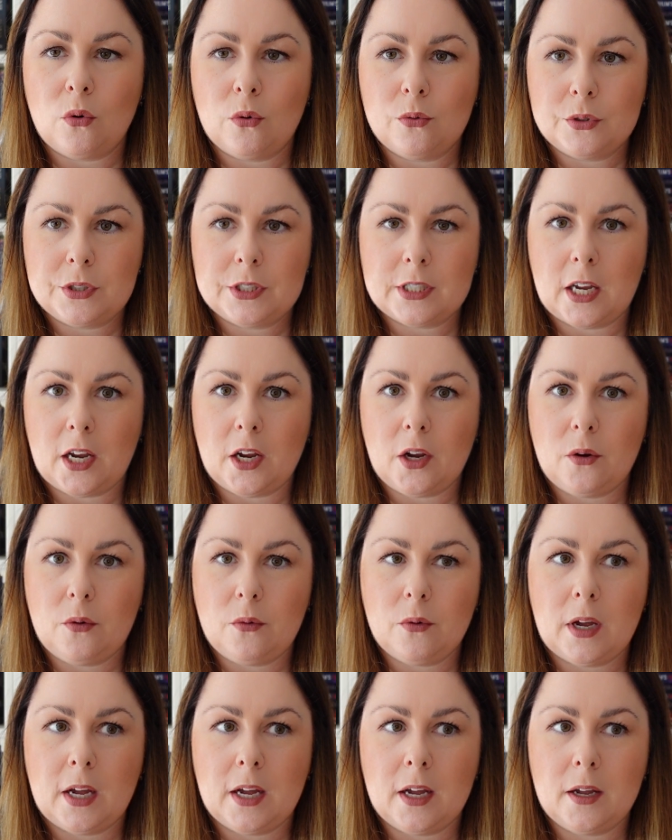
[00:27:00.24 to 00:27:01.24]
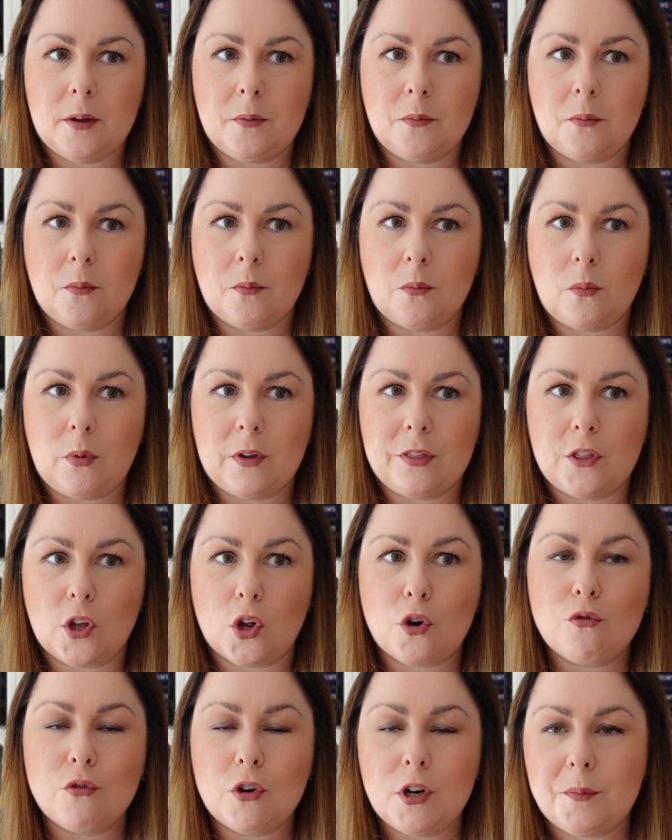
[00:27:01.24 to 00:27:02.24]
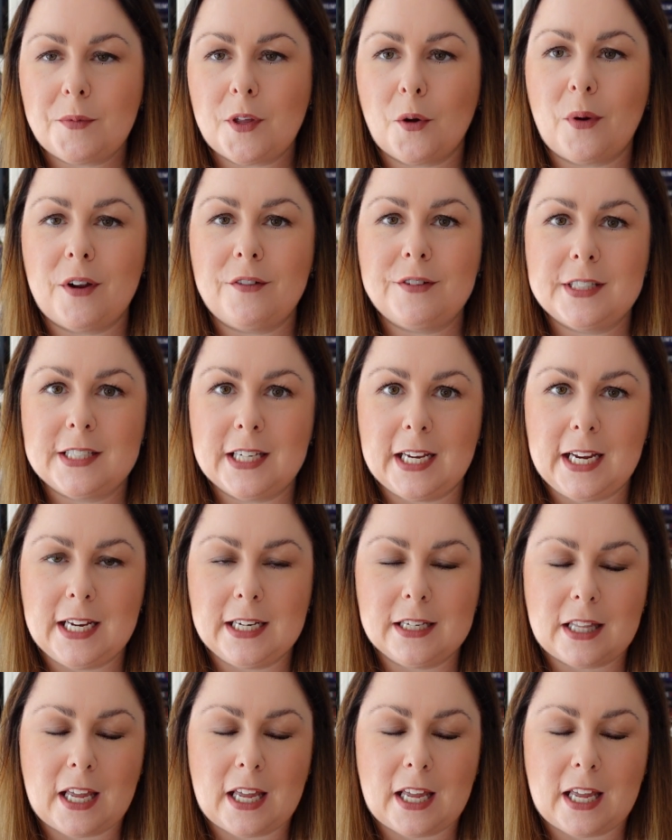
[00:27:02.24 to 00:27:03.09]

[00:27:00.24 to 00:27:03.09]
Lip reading: also with the group that we've seen,